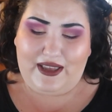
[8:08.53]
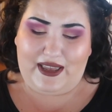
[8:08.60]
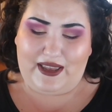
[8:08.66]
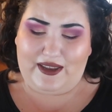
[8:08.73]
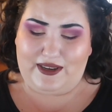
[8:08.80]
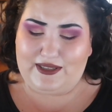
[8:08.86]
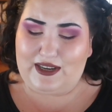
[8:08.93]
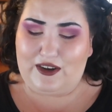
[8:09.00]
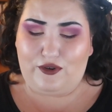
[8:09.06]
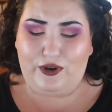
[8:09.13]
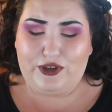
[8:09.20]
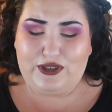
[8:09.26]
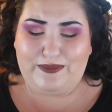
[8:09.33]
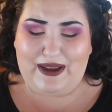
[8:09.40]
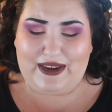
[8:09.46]
And it's got
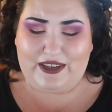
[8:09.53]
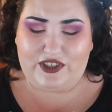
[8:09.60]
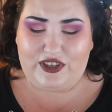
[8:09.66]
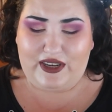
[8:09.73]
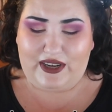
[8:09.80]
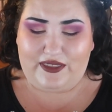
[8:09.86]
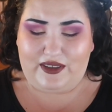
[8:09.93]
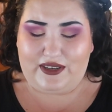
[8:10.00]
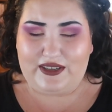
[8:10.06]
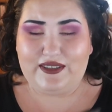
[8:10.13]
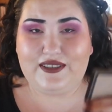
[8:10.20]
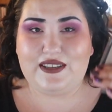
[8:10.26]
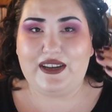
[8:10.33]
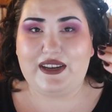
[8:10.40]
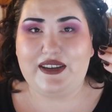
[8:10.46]
gorgeous packaging. And then
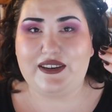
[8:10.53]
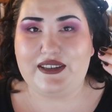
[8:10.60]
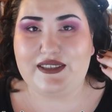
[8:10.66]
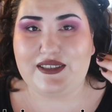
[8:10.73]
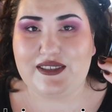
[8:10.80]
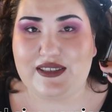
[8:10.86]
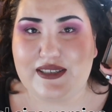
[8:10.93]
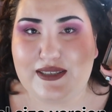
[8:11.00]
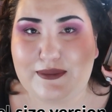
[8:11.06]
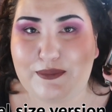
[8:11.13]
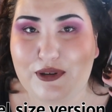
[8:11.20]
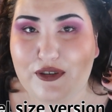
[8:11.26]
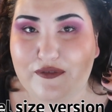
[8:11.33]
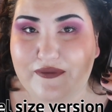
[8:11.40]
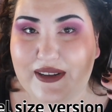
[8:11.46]
inside, it's this
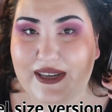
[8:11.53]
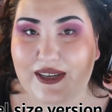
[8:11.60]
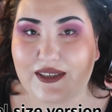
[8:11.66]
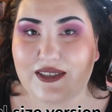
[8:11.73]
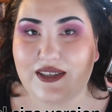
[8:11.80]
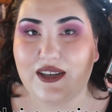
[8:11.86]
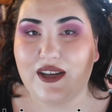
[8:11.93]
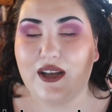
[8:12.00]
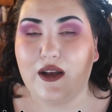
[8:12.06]
perfect